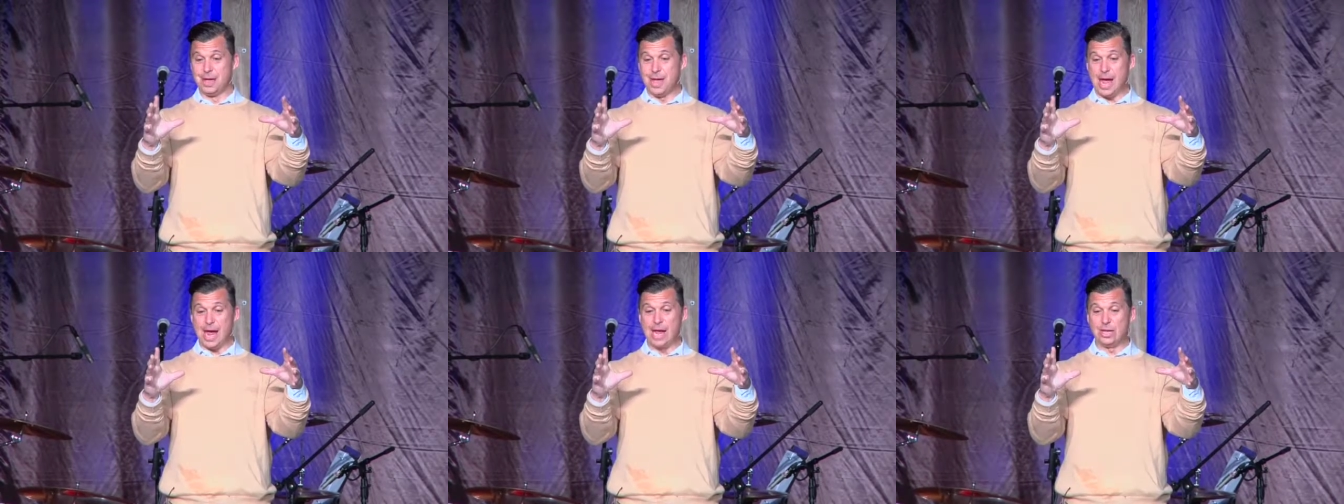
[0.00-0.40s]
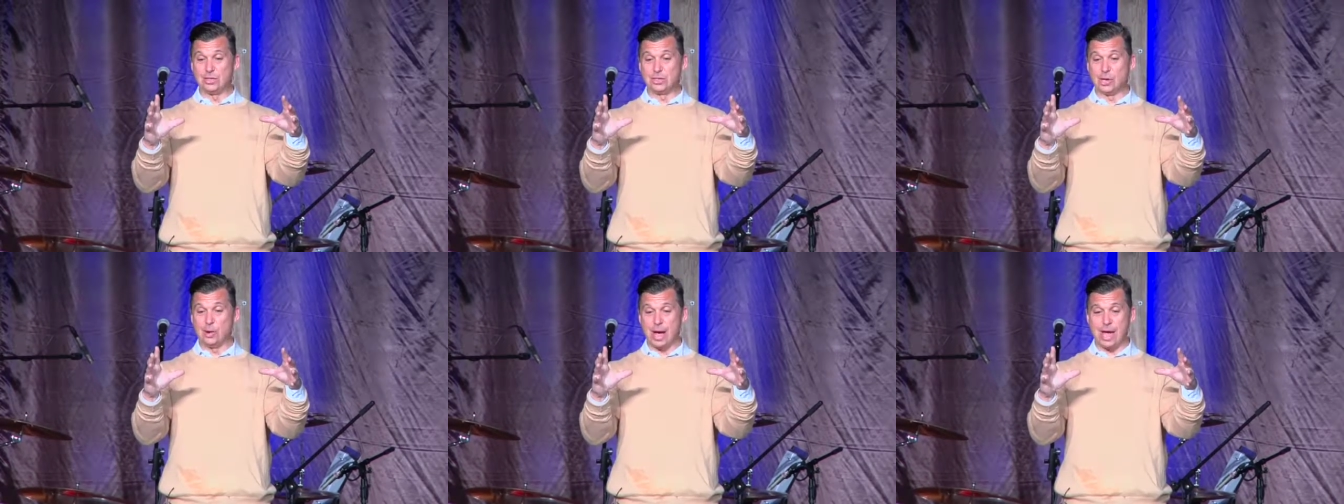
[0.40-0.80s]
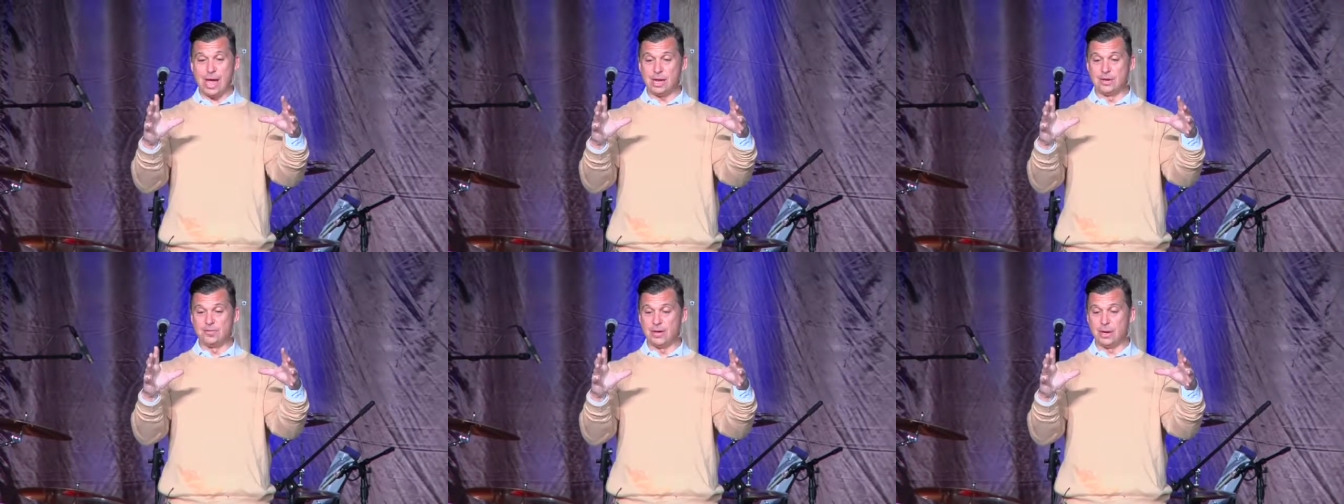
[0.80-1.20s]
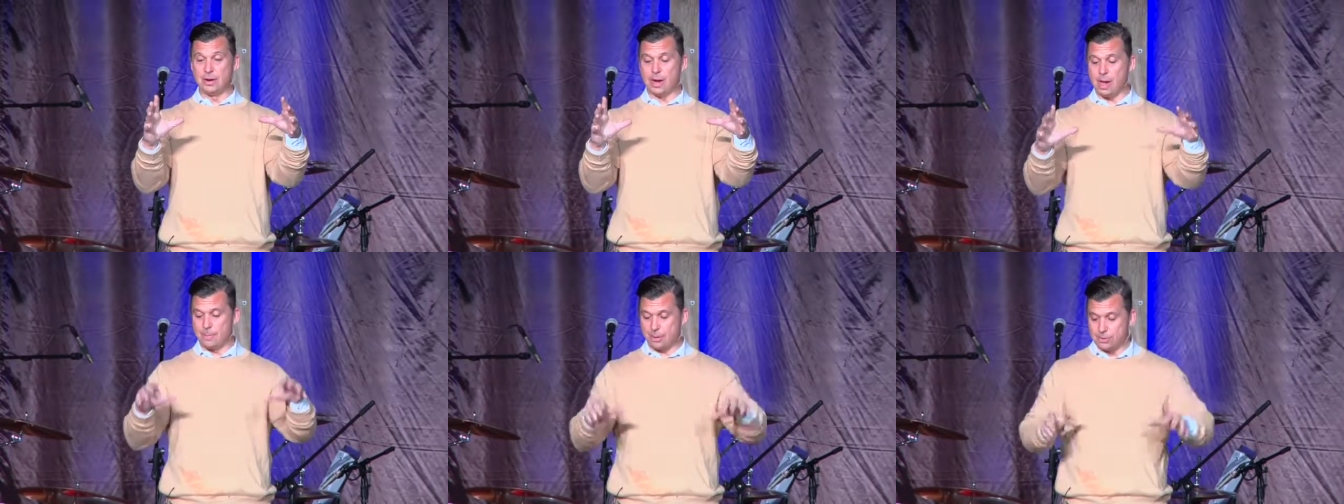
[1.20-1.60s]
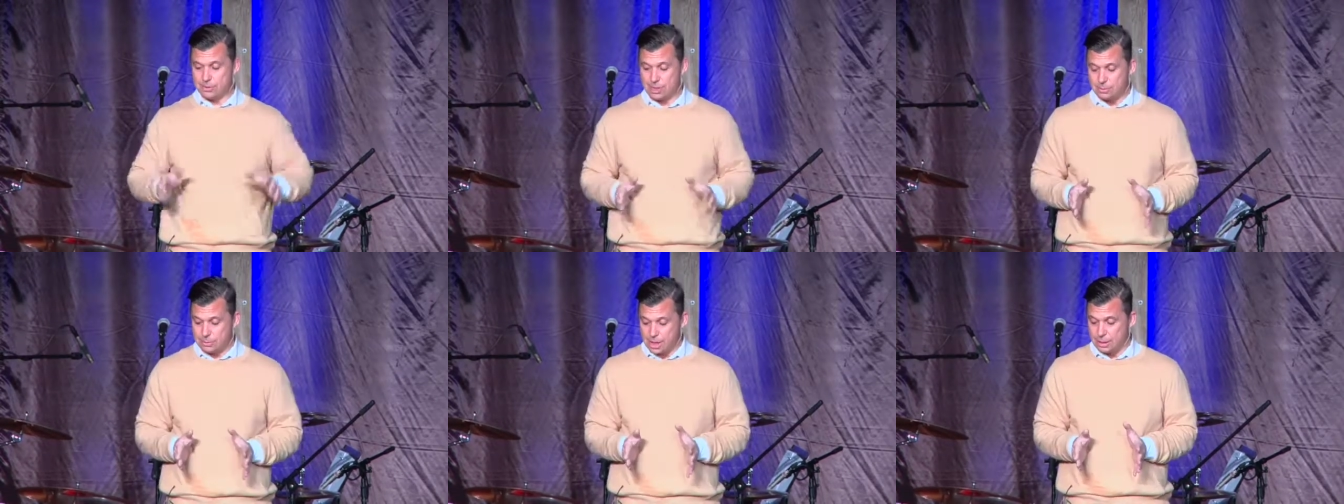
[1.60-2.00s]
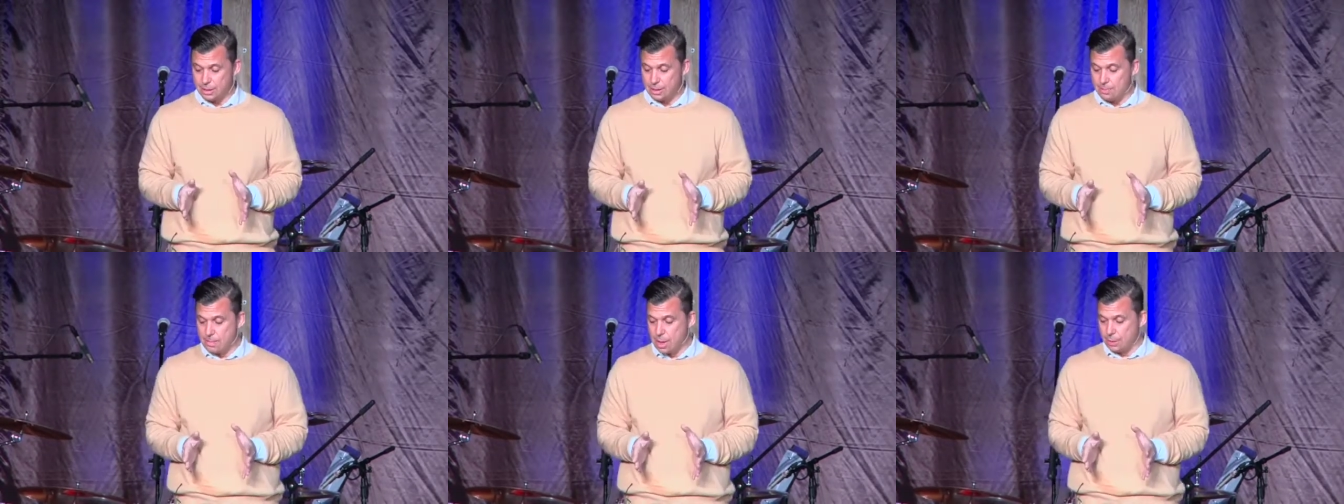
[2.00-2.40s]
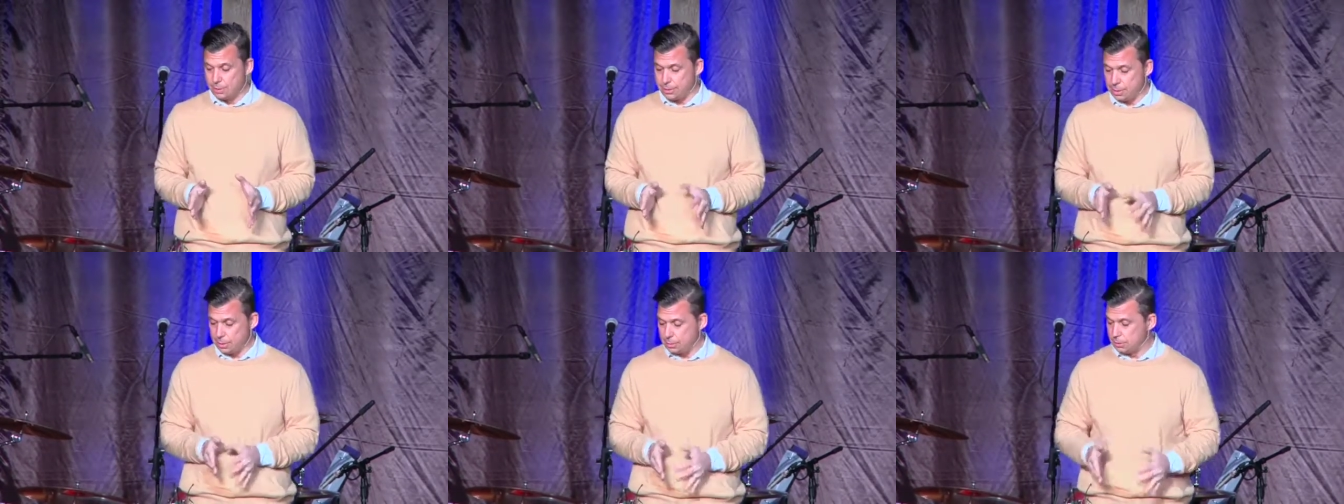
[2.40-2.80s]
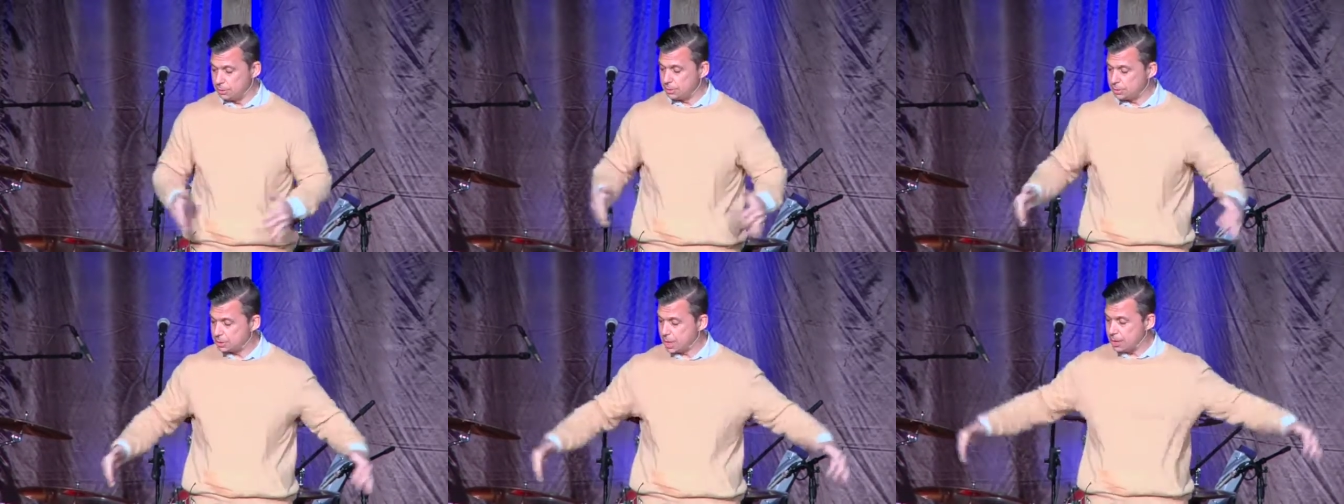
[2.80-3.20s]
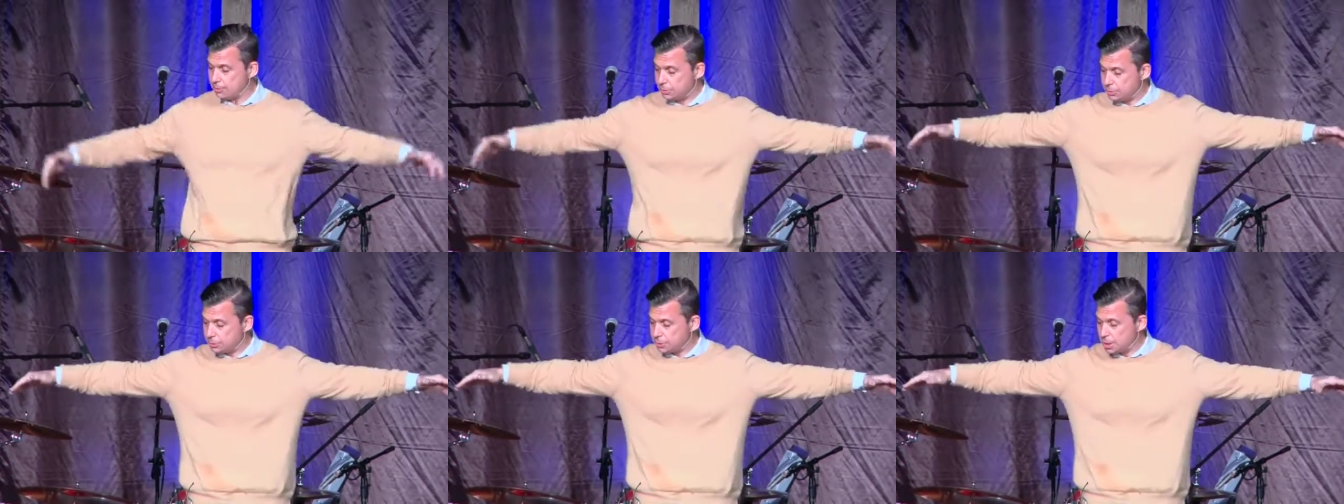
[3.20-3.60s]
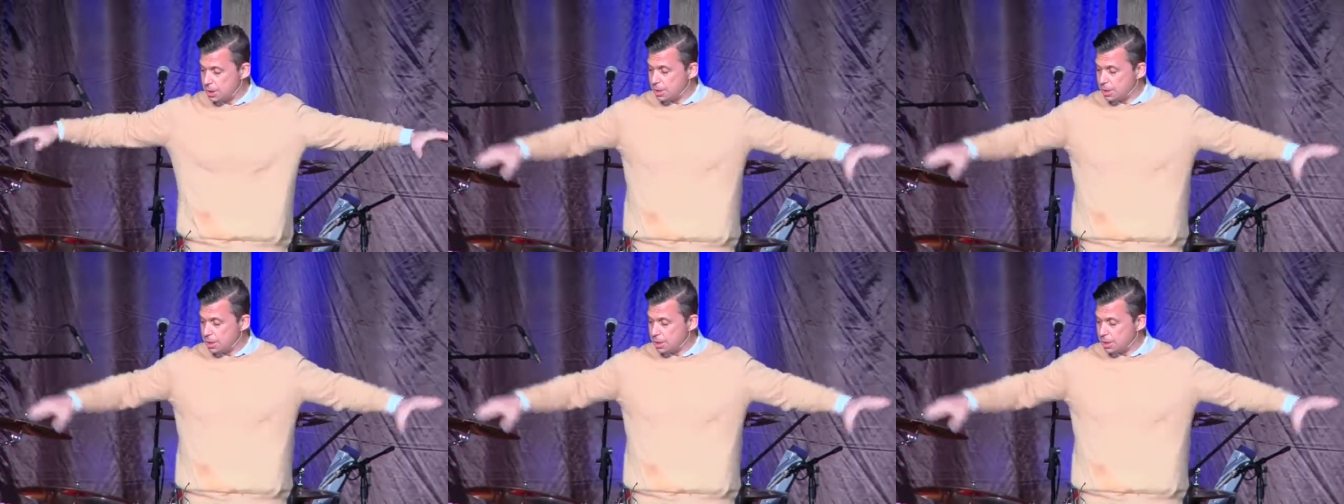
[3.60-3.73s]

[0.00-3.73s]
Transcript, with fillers: And so I had to figure out because I was kind of in the middle here in these tables,